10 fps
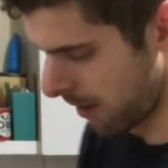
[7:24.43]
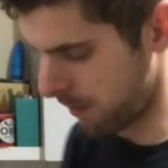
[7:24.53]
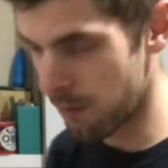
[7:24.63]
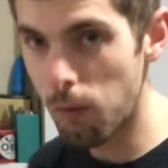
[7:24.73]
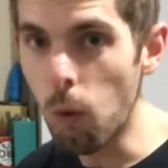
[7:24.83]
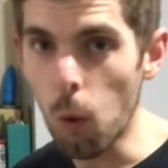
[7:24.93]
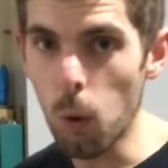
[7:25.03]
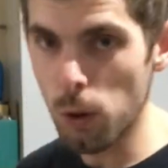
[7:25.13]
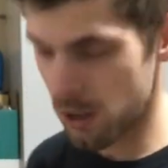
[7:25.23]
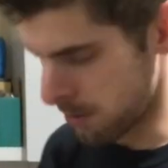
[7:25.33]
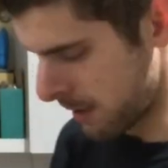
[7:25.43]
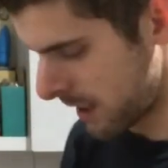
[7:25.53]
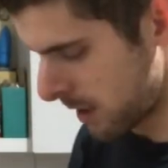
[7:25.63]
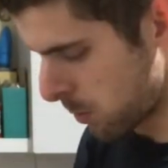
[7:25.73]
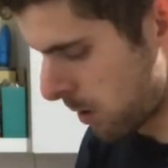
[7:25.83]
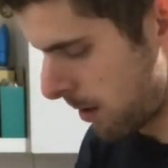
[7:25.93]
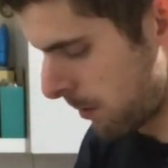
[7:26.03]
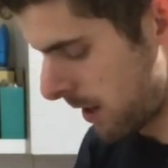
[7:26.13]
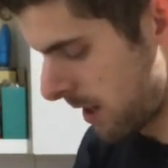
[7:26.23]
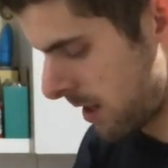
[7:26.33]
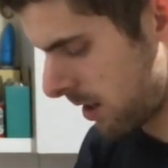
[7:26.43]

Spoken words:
a fork to mix it all up with,